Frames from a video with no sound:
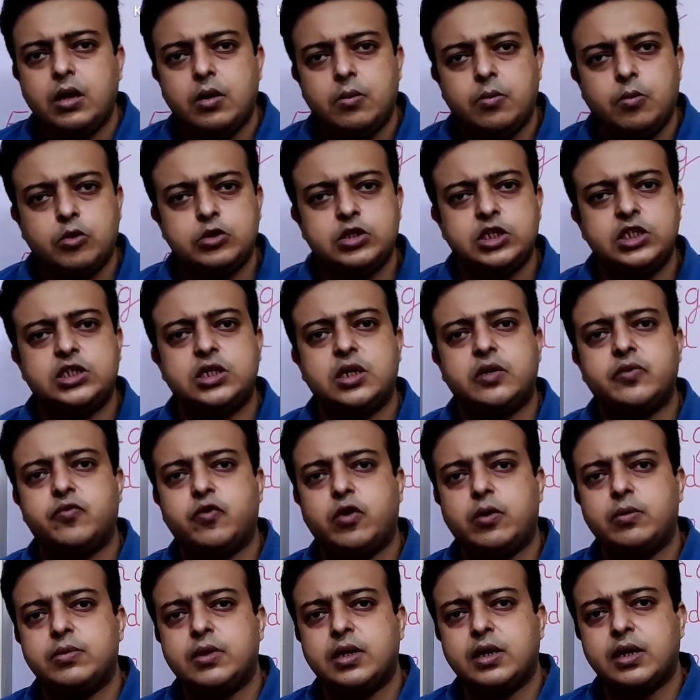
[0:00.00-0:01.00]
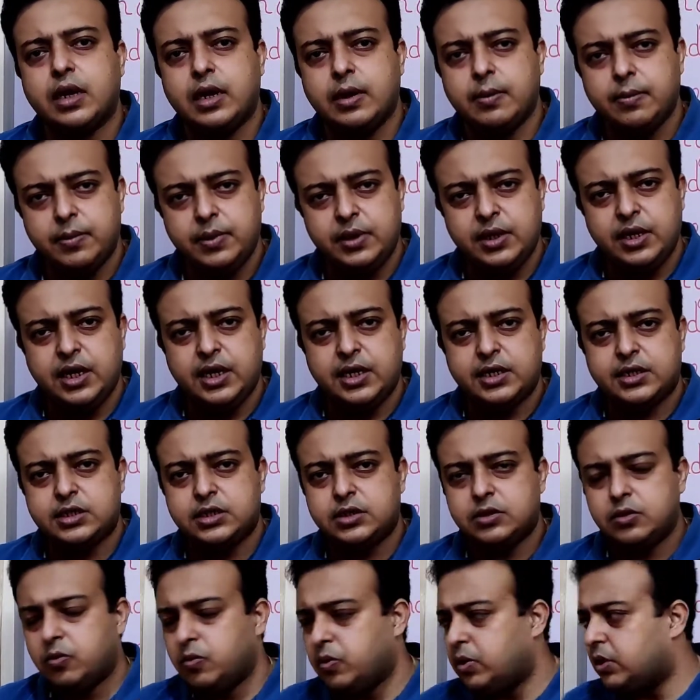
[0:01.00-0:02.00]
position from the game
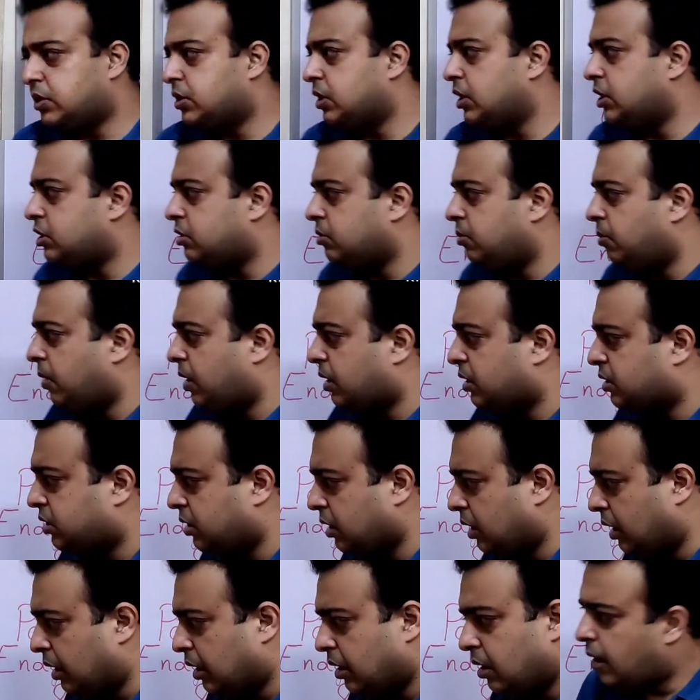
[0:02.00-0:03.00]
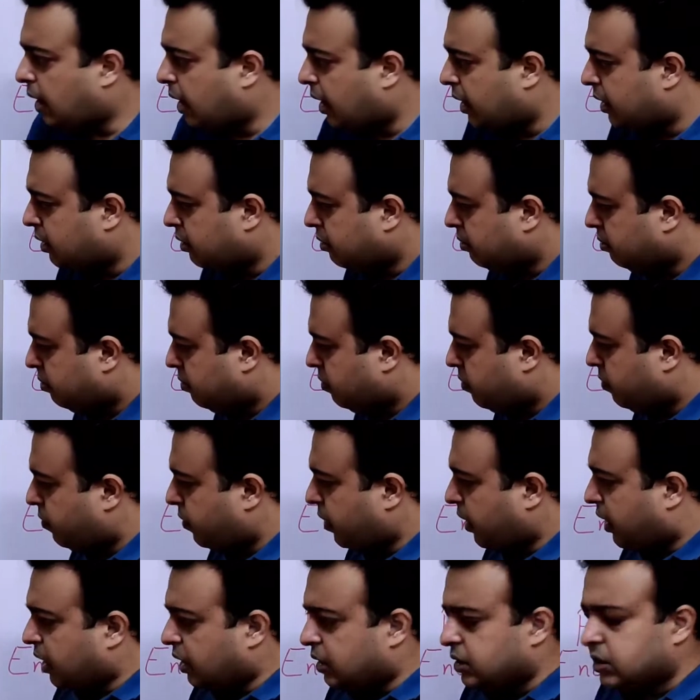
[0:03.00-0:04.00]
Yates versus Marshall, and
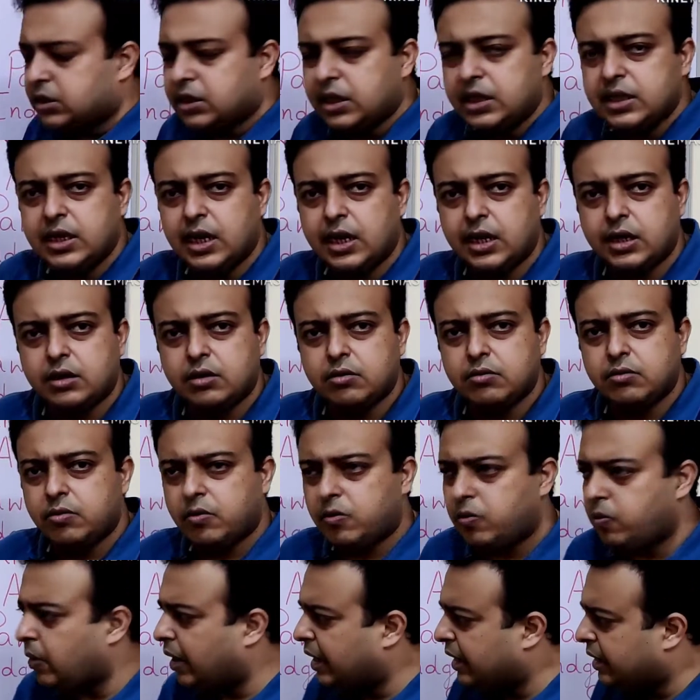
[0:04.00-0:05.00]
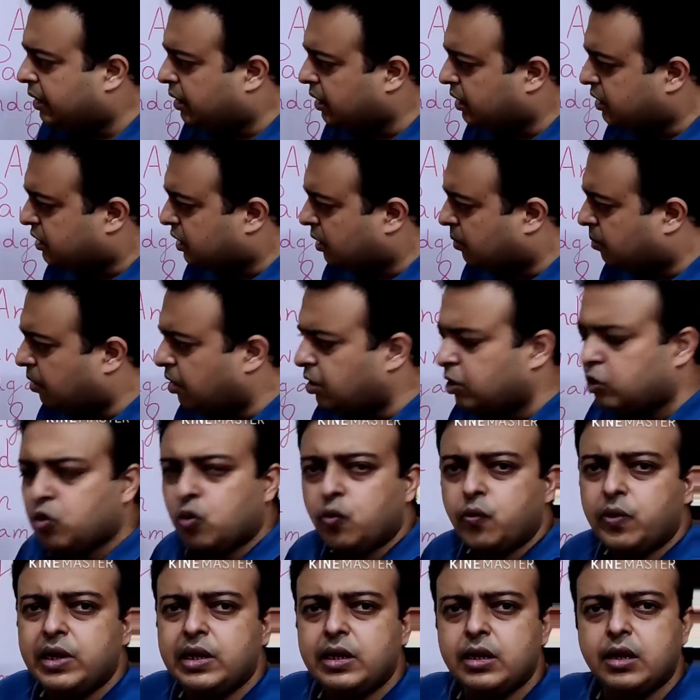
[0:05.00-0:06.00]
we can see that White is able to
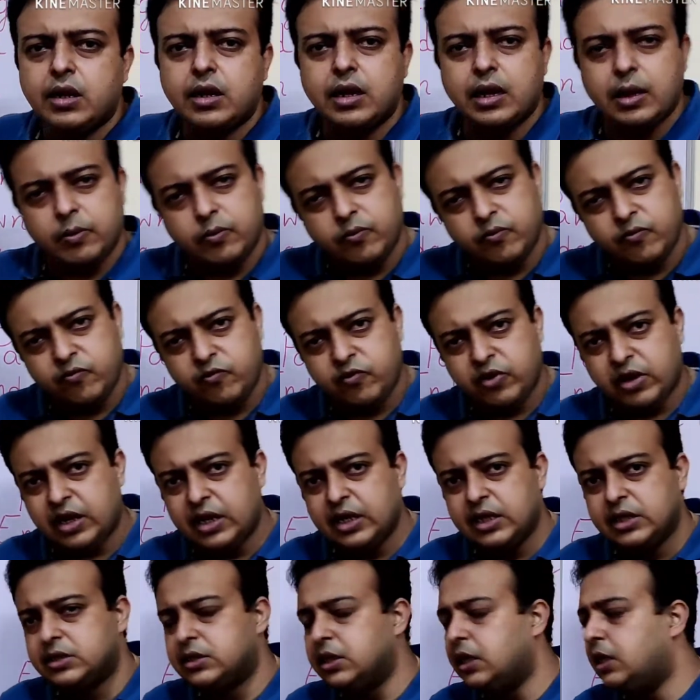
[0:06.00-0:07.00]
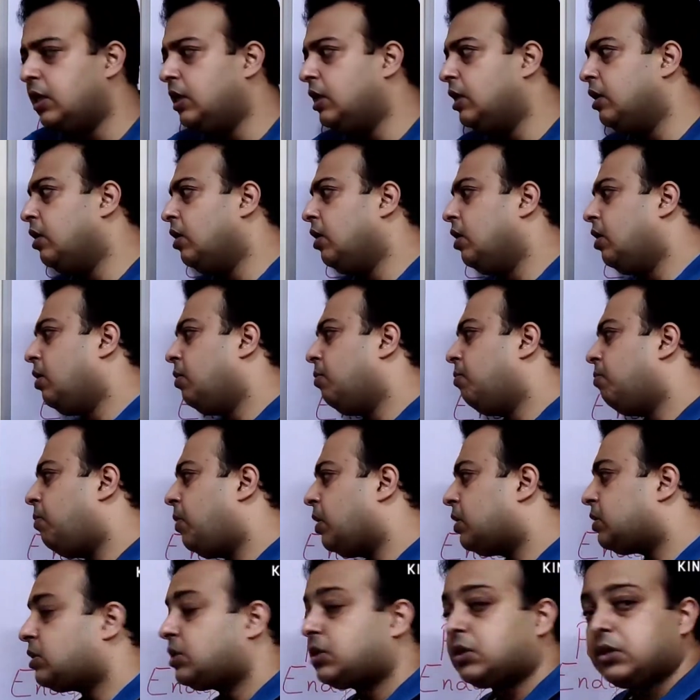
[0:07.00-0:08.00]
win the game very easily,
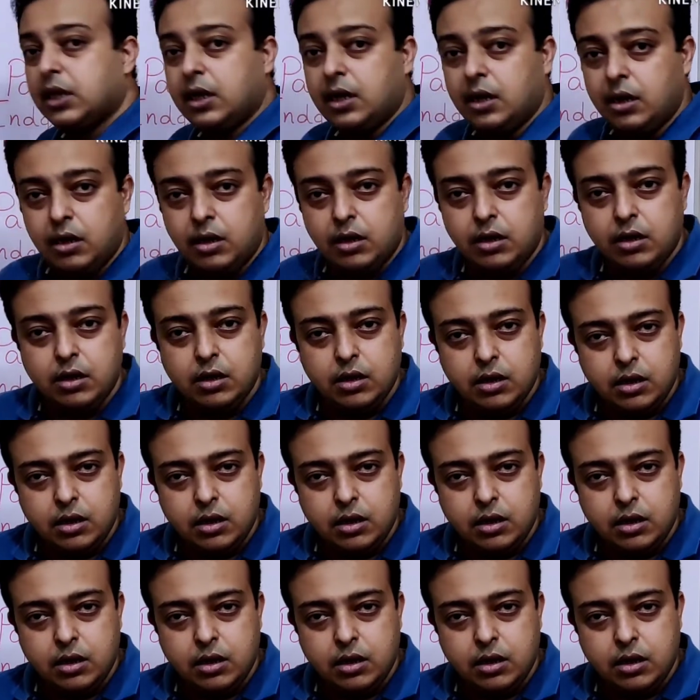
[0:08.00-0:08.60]
but still